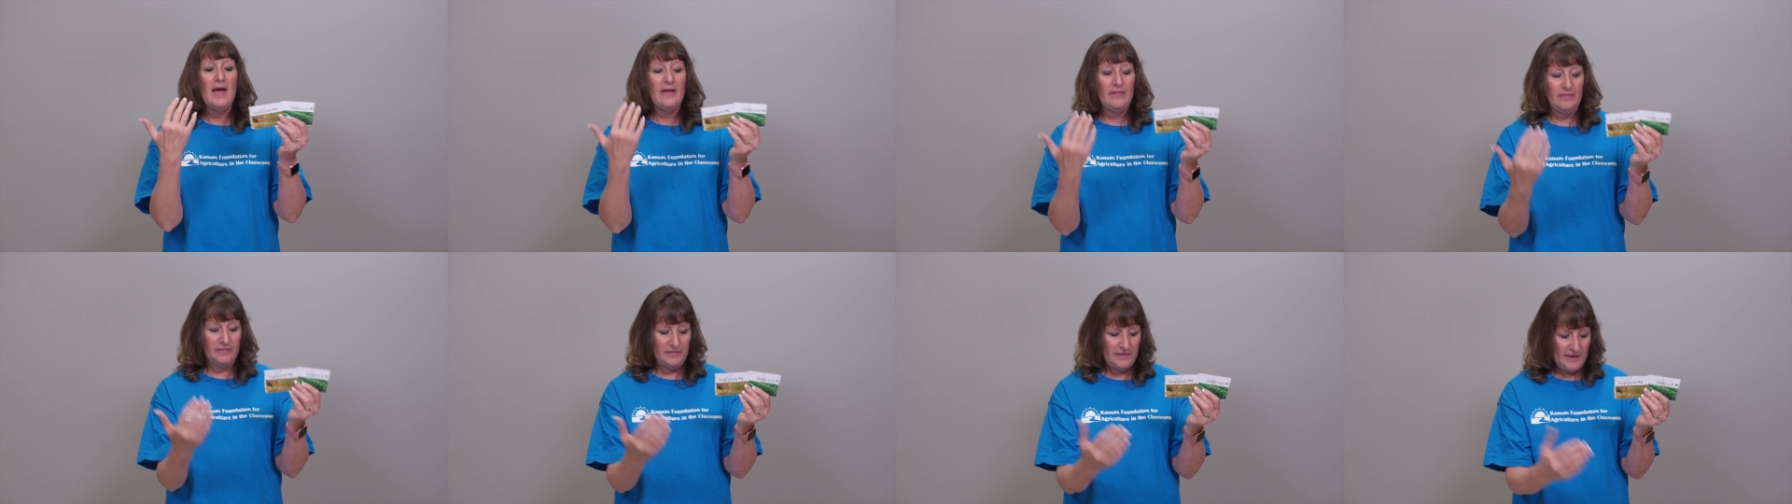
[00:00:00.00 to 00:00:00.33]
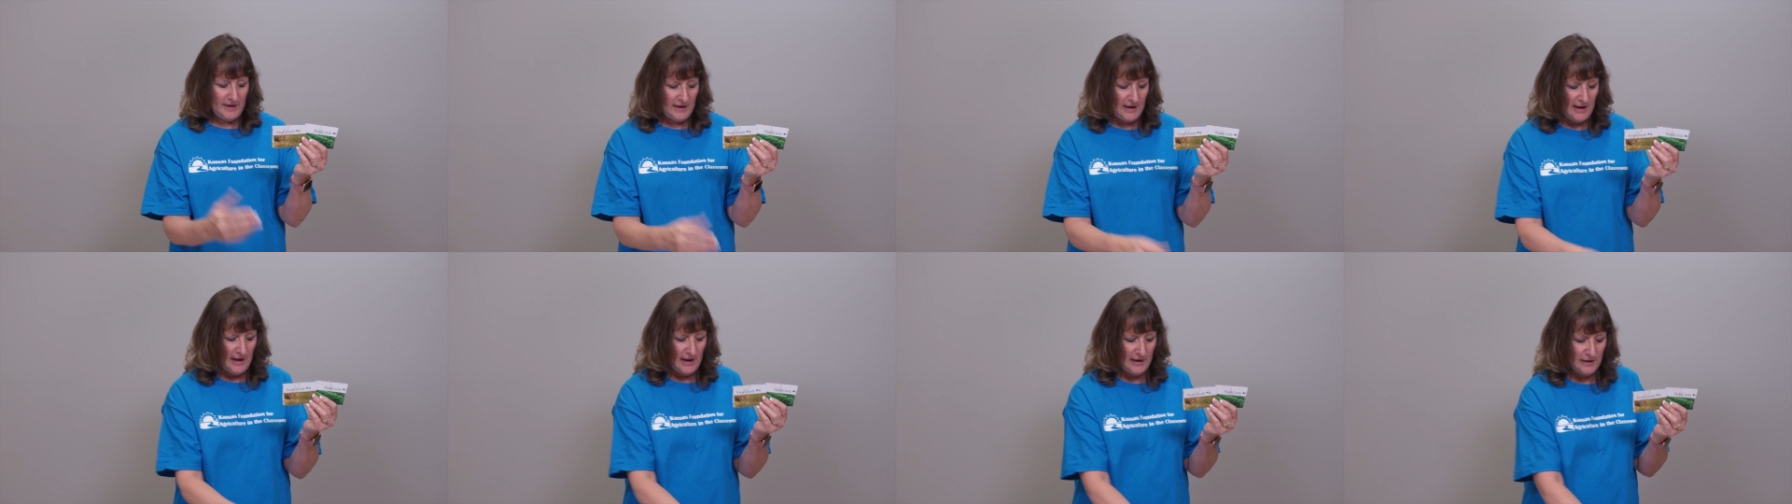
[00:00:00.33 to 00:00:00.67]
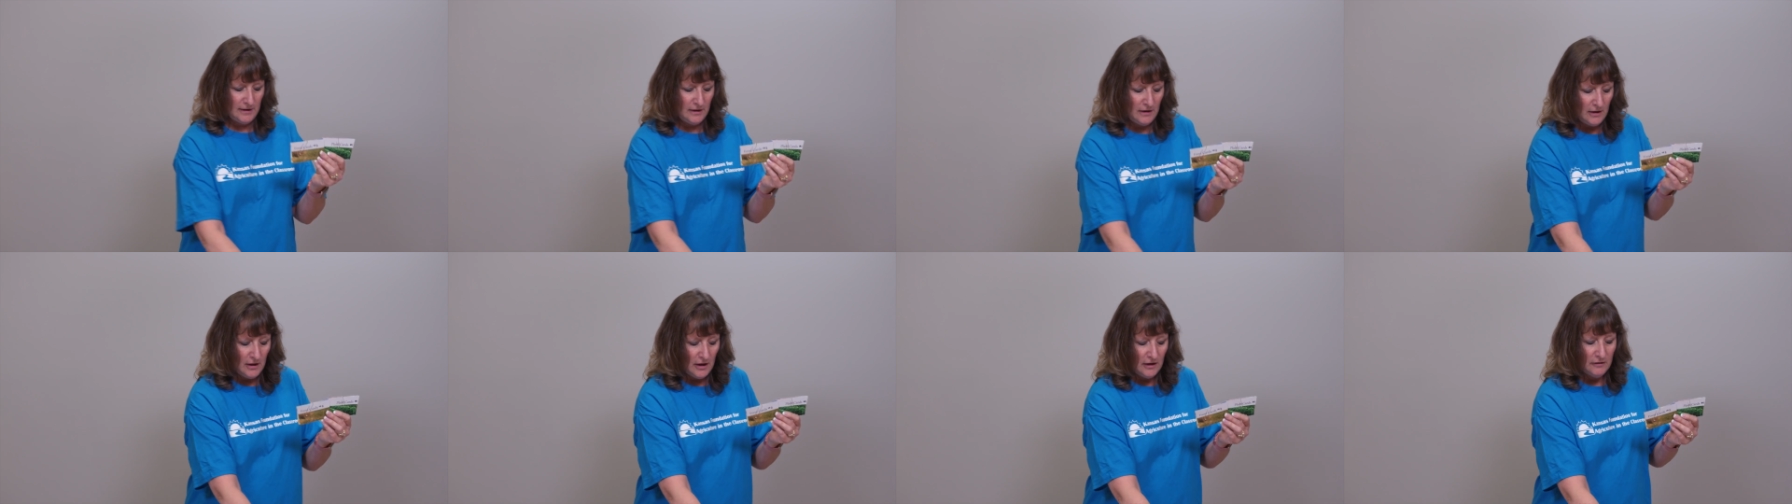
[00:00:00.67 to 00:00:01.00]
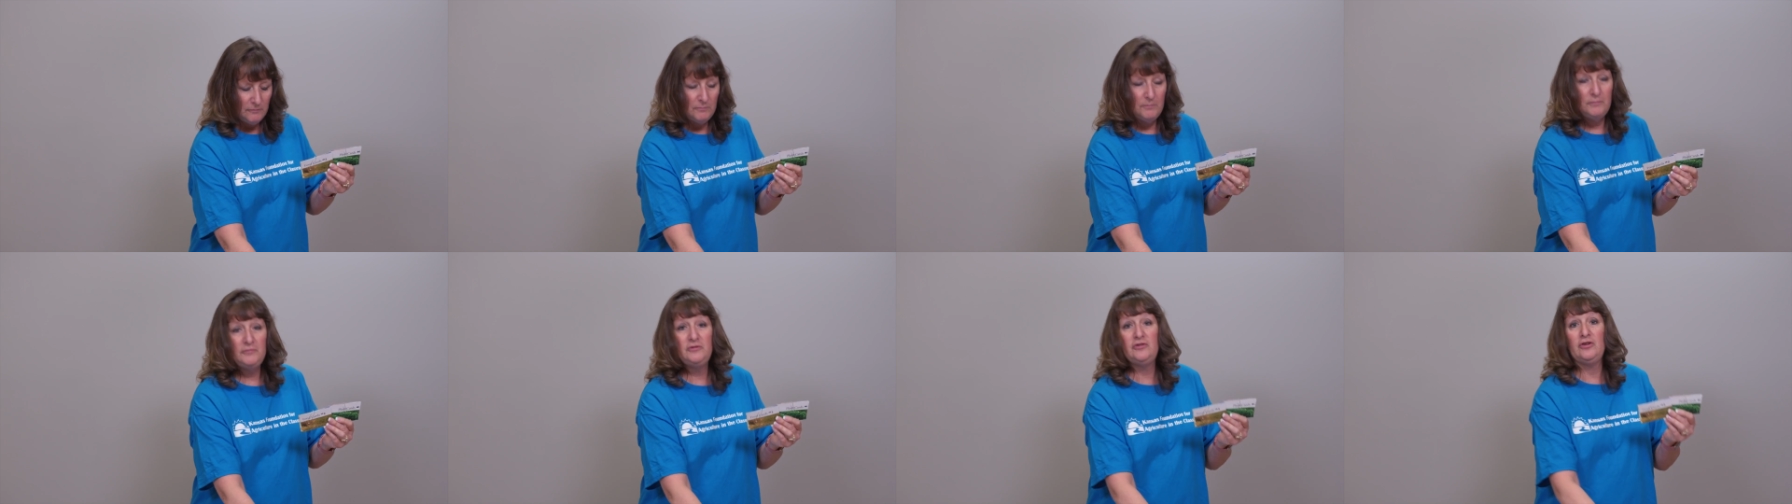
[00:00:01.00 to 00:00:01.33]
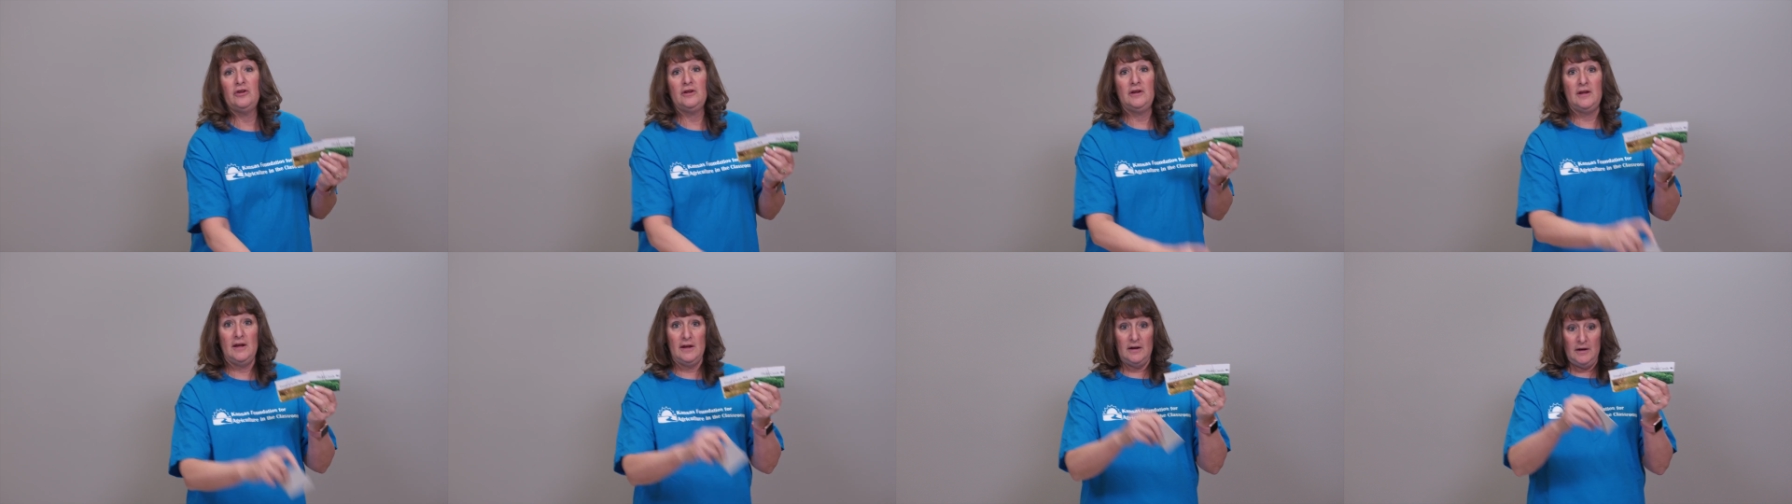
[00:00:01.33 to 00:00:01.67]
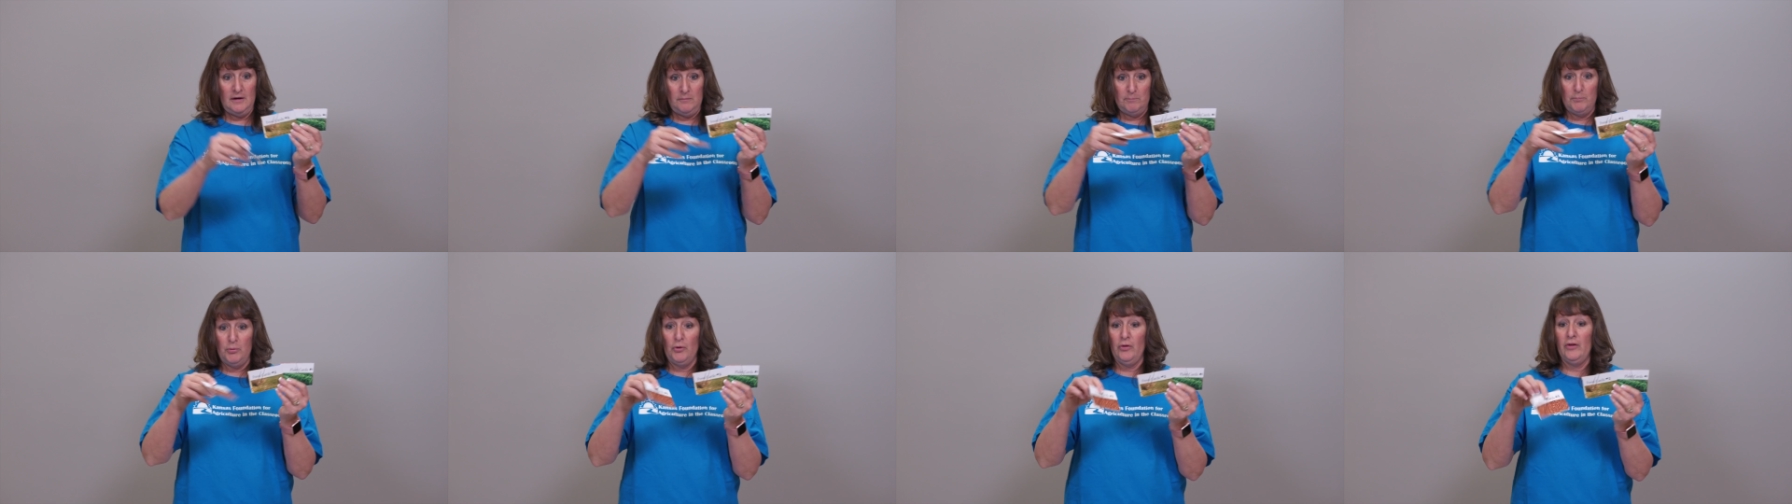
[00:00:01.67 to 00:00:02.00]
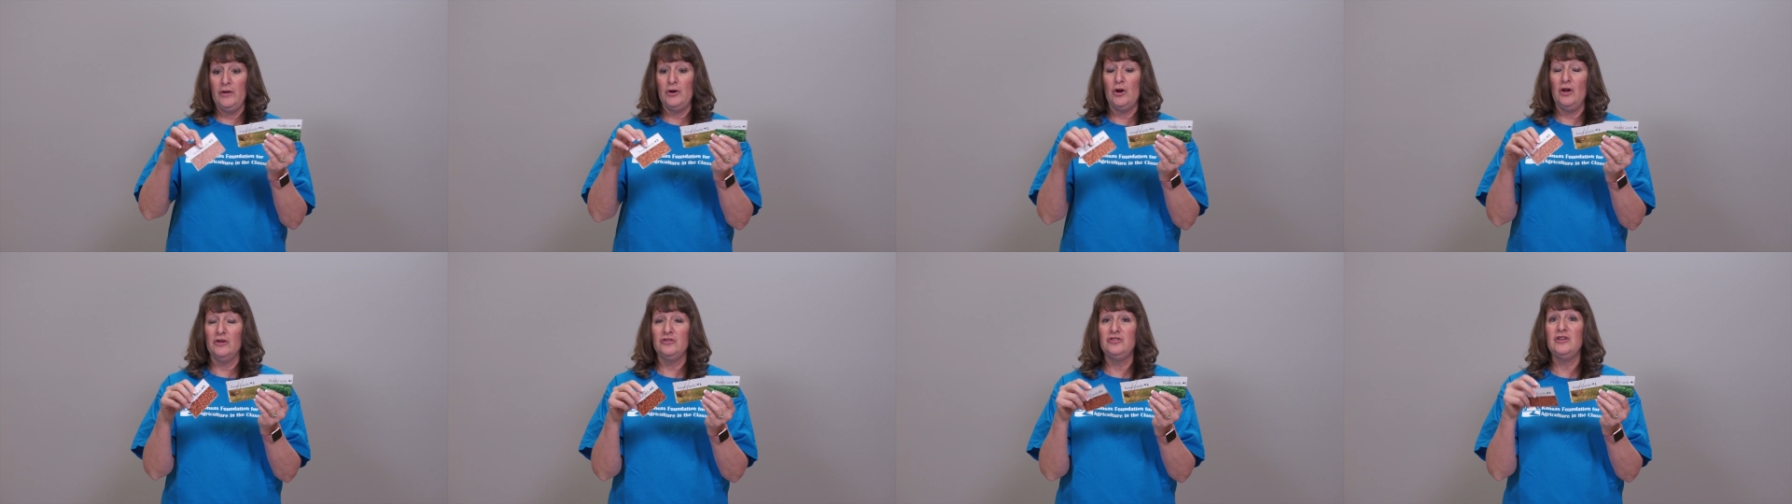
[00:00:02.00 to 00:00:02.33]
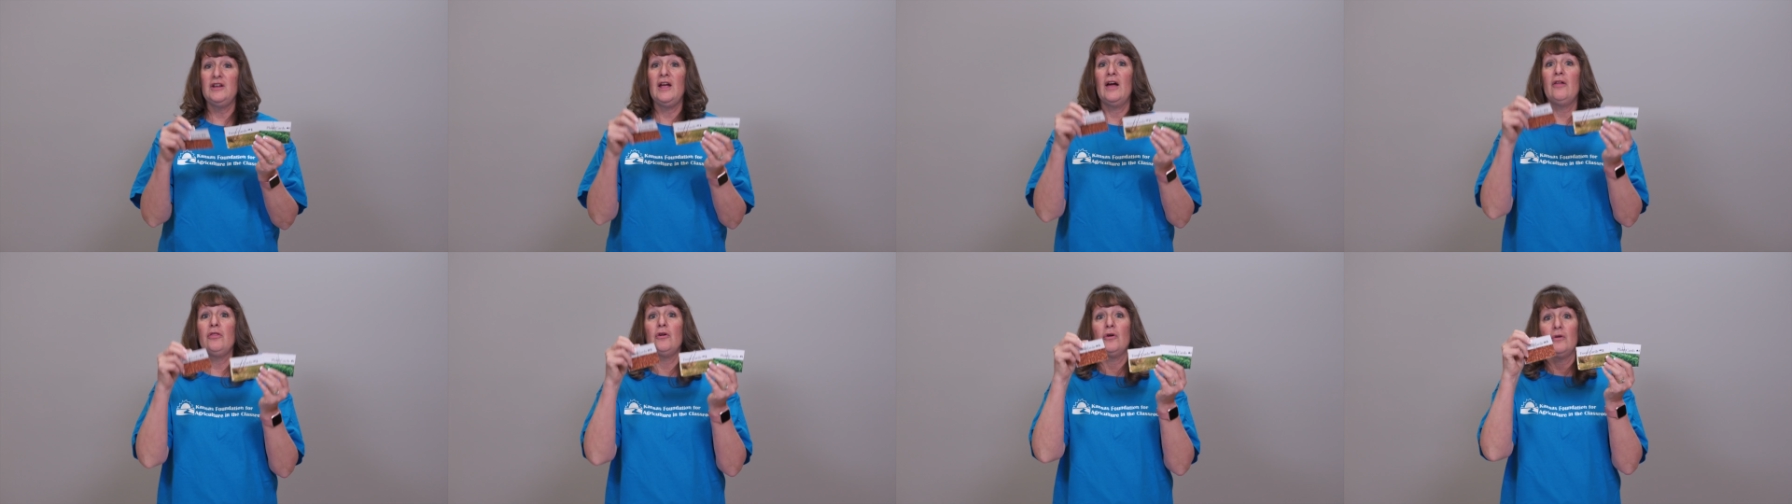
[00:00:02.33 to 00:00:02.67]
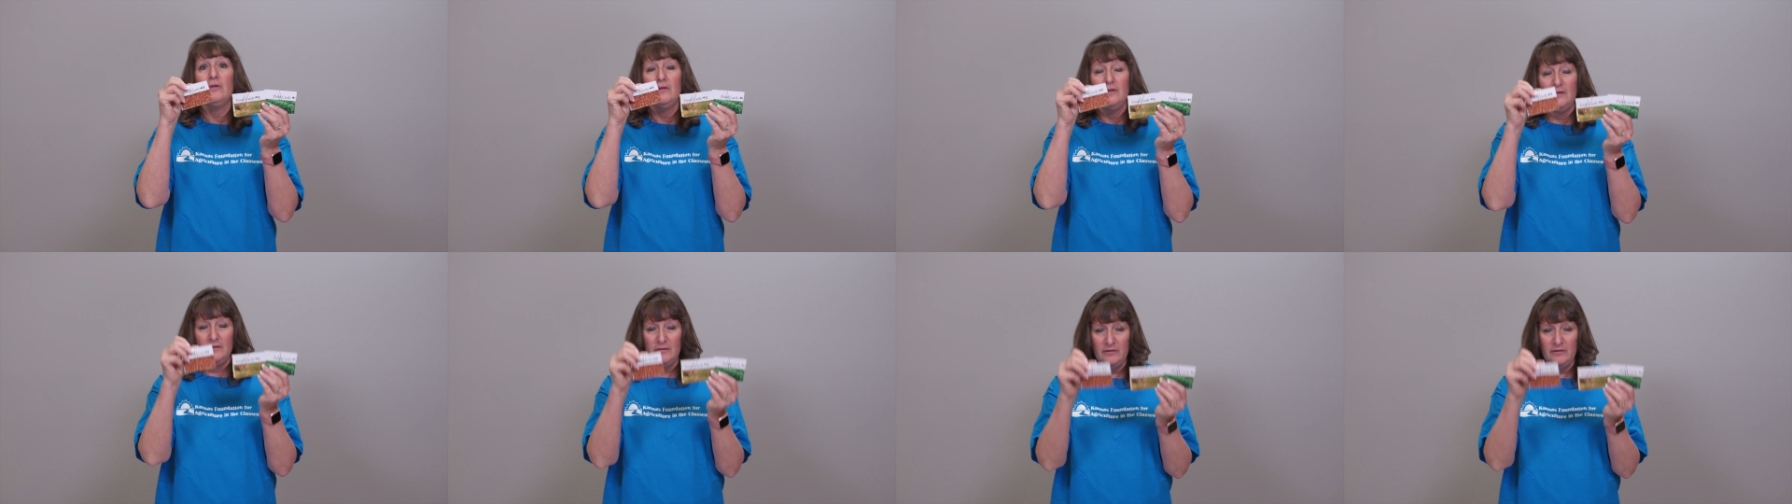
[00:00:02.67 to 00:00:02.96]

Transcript: Then to pull it all together,